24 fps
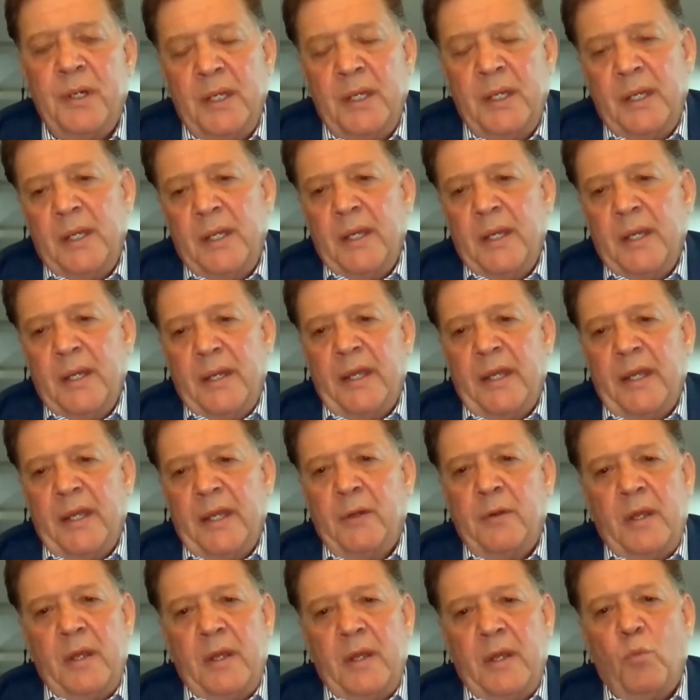And
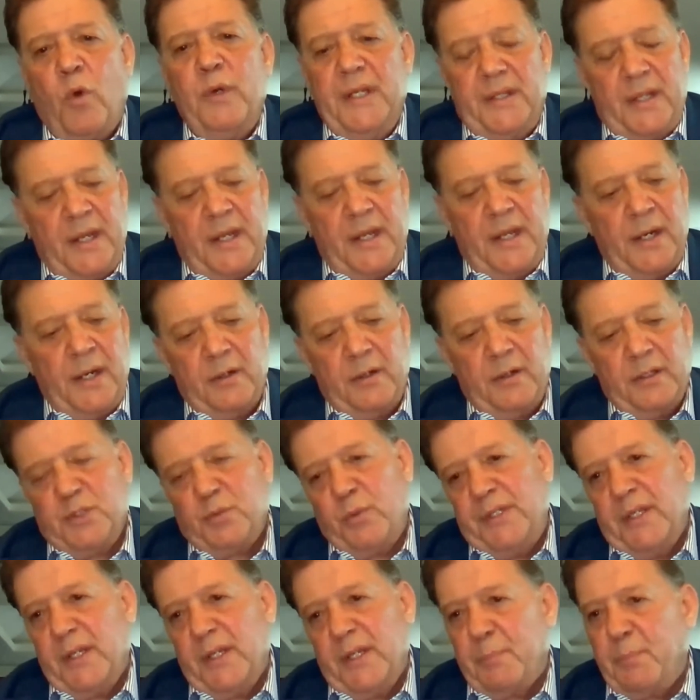what we did there is
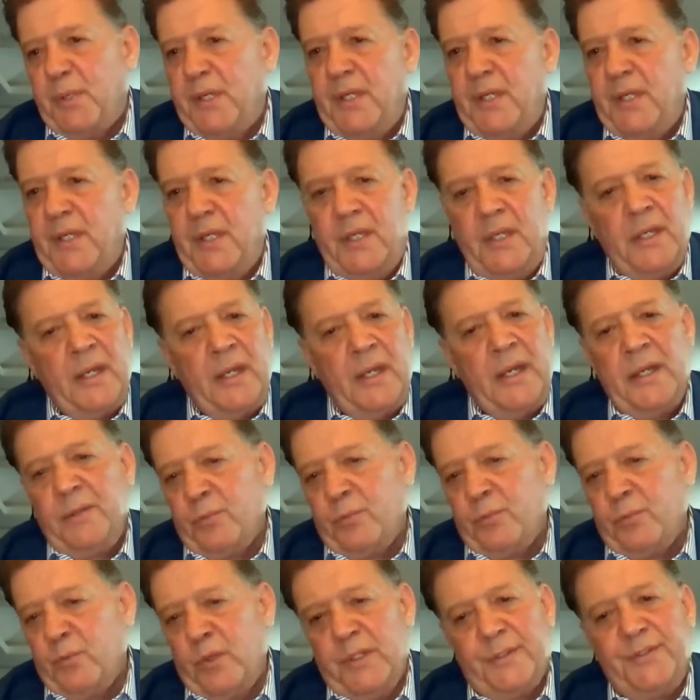we did a
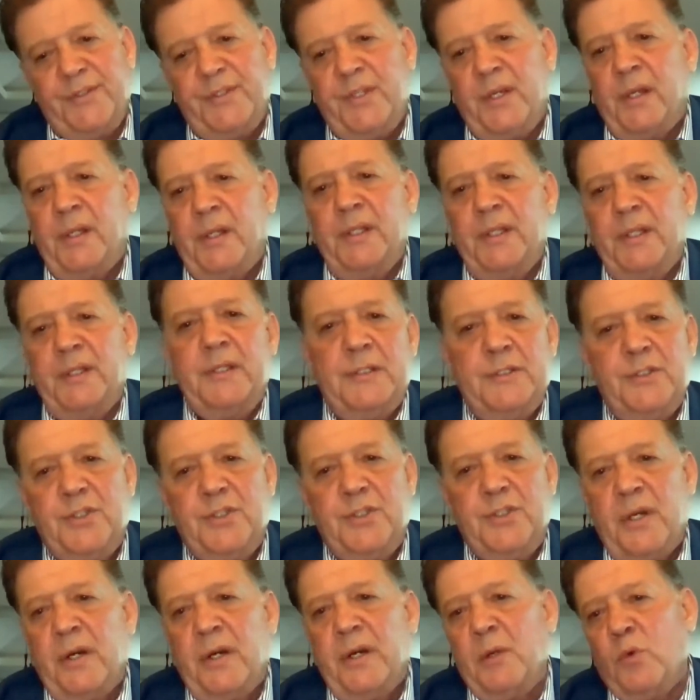PEA, real solid
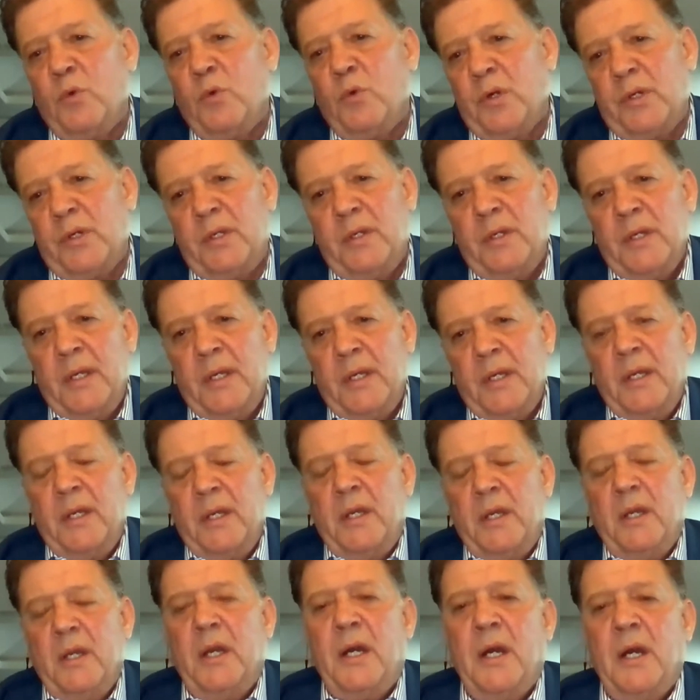engineering work,
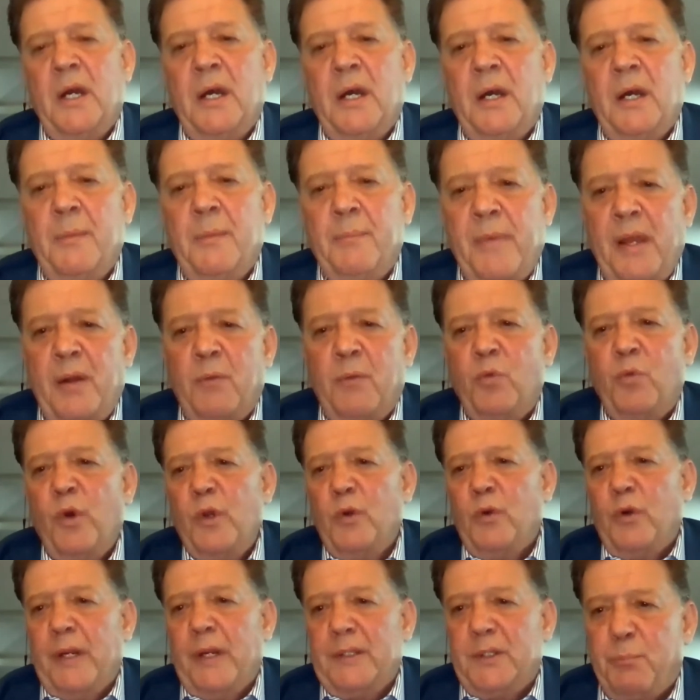and we were at
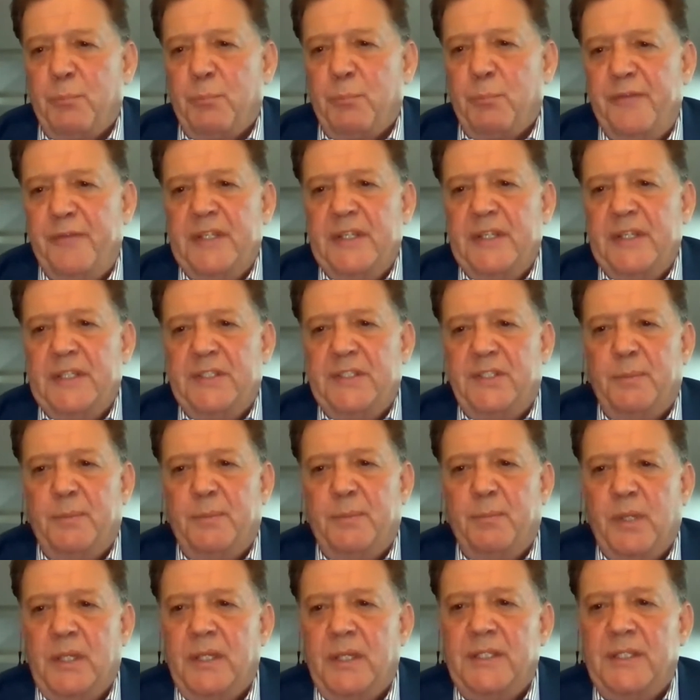the pre-feasibility
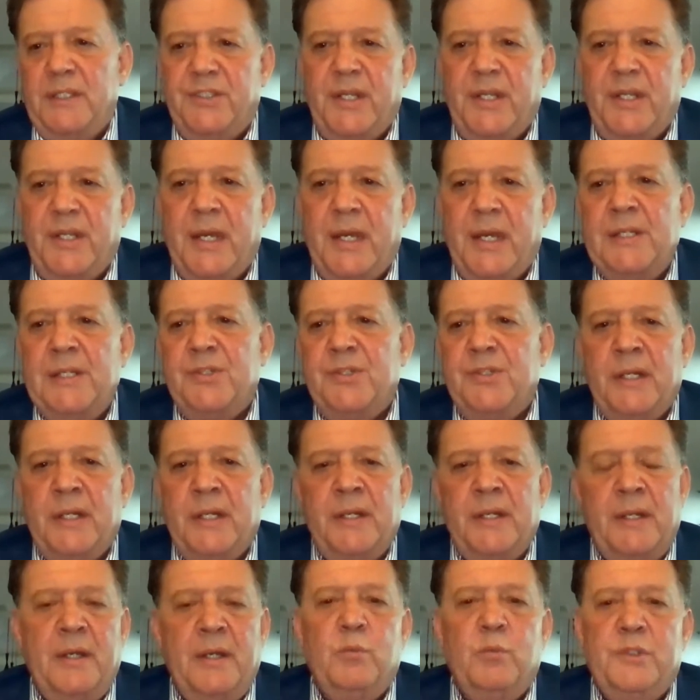stage, and it was
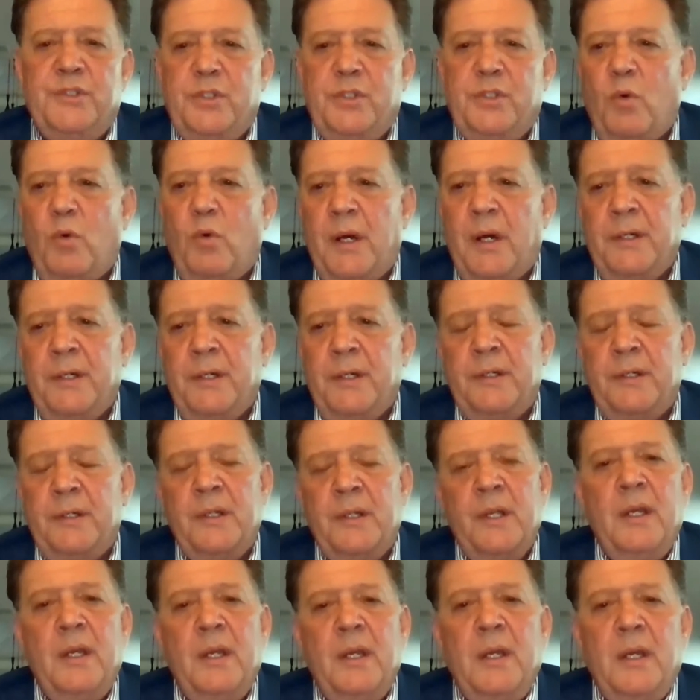acquired,
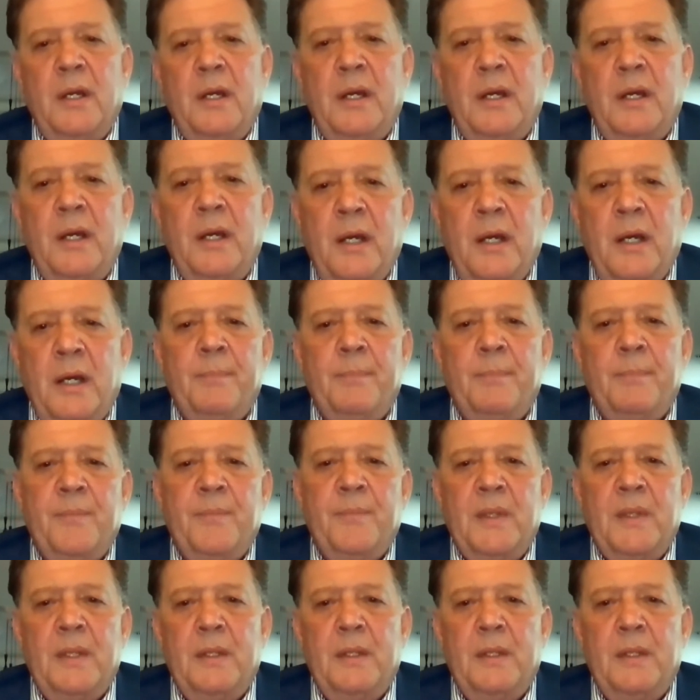you
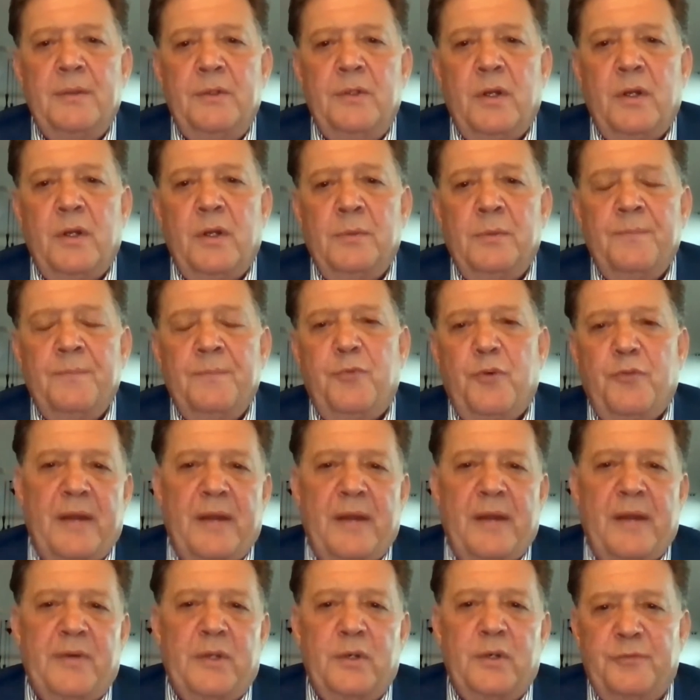know, for
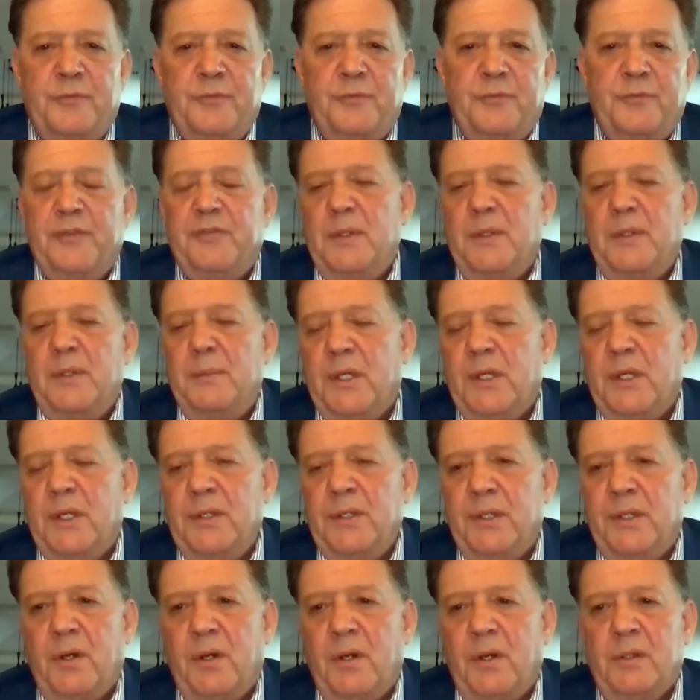$550 million
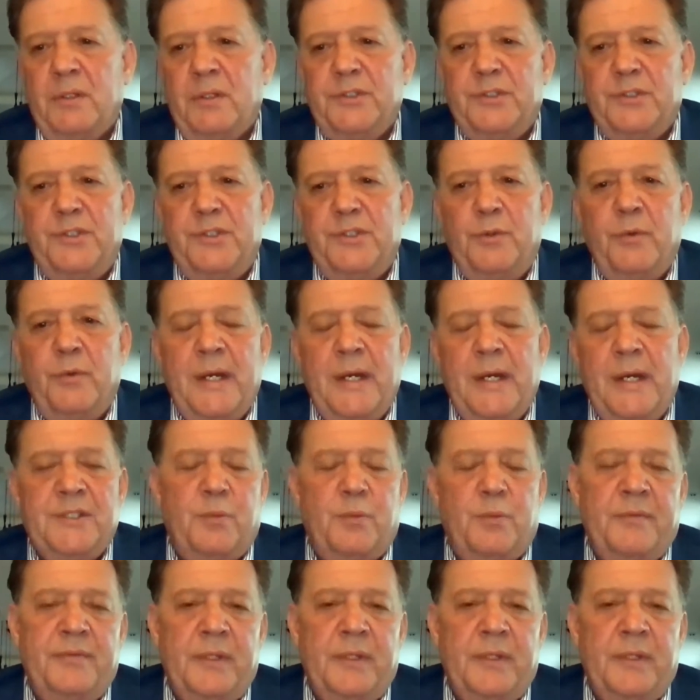US roughly.